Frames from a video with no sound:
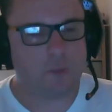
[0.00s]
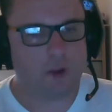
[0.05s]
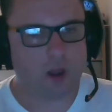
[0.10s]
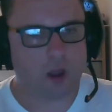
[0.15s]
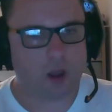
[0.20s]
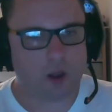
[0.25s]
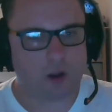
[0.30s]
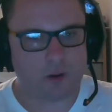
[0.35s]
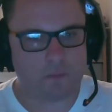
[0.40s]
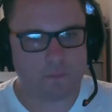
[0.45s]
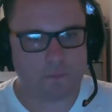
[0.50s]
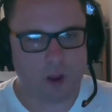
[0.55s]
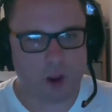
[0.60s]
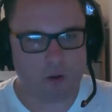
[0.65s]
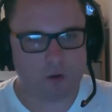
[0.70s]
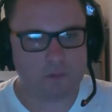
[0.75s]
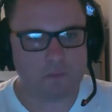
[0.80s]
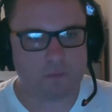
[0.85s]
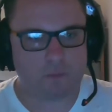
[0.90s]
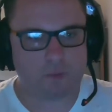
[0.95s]
Our
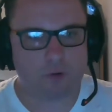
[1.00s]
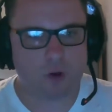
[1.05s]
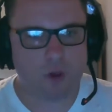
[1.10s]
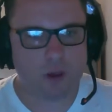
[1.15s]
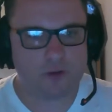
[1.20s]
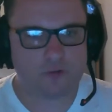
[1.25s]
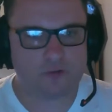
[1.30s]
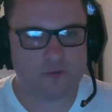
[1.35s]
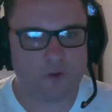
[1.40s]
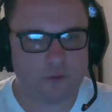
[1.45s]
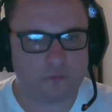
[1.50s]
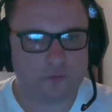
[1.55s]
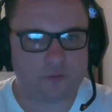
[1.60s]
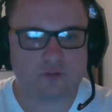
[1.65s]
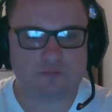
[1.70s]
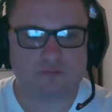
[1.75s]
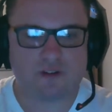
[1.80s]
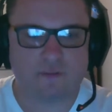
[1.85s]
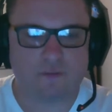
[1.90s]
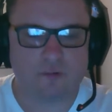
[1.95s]
current prize fund for
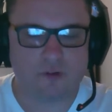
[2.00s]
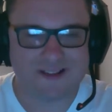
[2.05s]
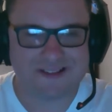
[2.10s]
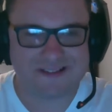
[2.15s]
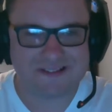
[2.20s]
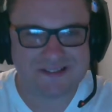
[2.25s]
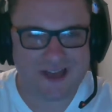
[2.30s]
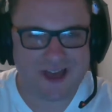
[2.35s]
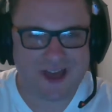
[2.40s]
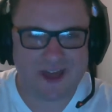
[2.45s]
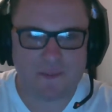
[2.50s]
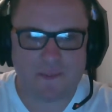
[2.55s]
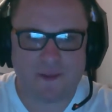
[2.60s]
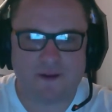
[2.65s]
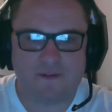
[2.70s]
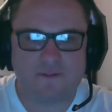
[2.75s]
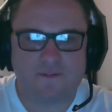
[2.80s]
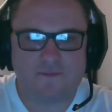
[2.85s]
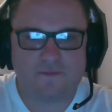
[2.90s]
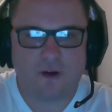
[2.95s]
the raffle is sat at
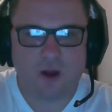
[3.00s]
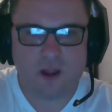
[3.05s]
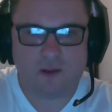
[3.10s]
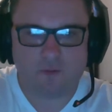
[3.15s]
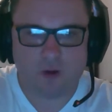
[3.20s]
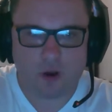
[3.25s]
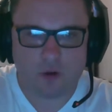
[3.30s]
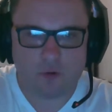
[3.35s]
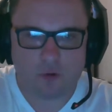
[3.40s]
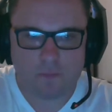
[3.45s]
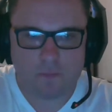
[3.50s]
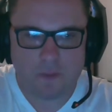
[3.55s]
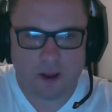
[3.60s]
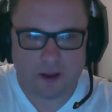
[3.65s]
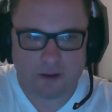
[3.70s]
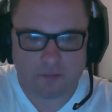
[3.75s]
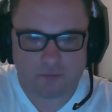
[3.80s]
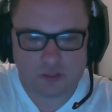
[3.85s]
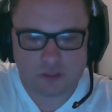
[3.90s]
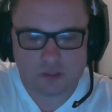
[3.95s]
about
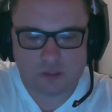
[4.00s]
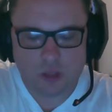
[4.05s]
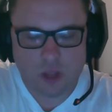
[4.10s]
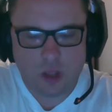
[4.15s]
£500.